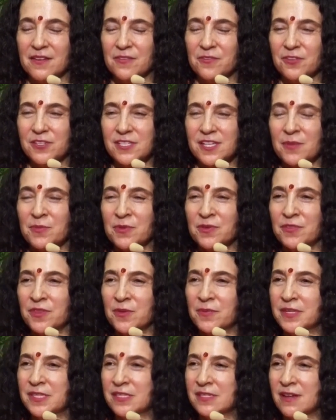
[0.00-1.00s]
For some of
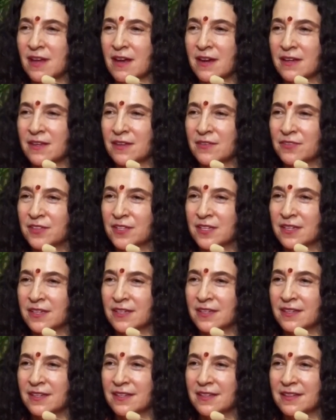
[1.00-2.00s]
them, it's not
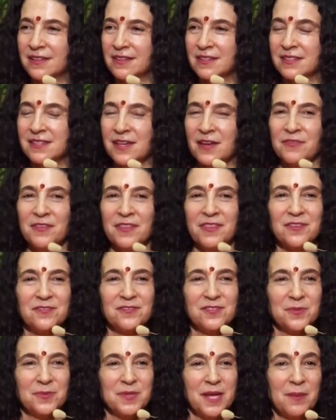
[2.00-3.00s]
even the 7th of
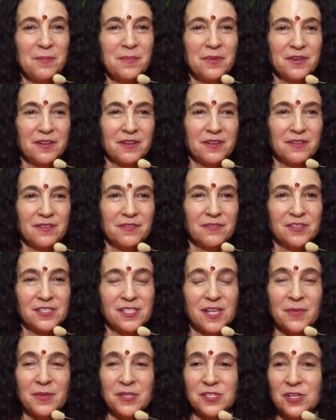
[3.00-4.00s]
September. For
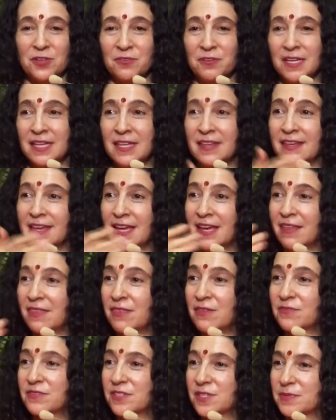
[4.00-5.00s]
some, it's already the
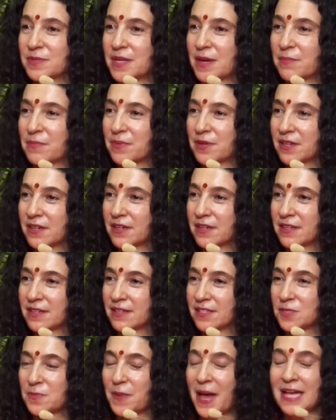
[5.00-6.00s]
8th of September.
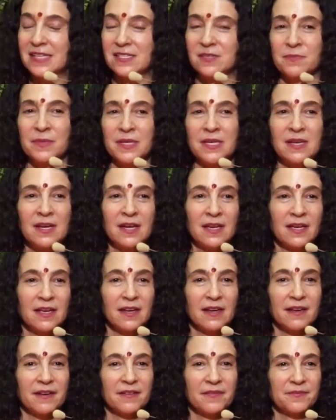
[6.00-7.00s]
It's past midnight.
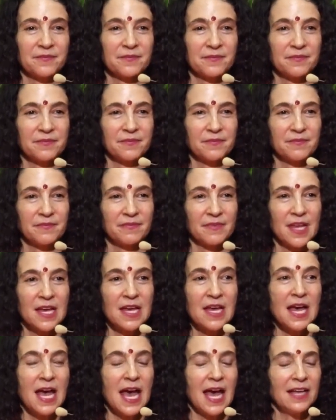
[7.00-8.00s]

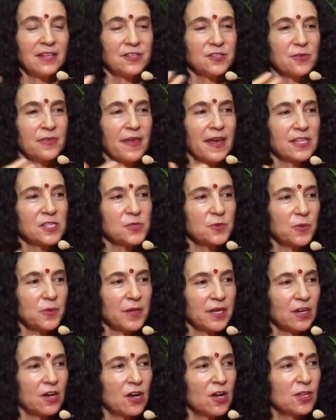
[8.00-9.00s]
And so that's what
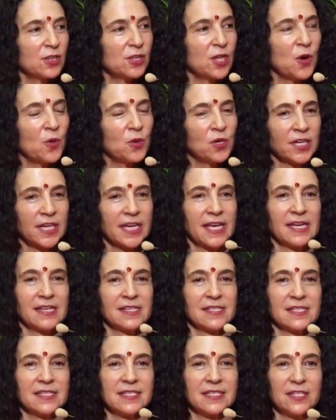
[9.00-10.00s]
we call
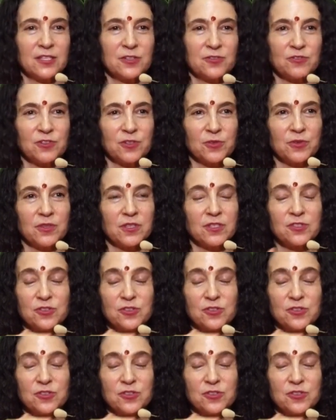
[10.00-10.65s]
lowercase t truth.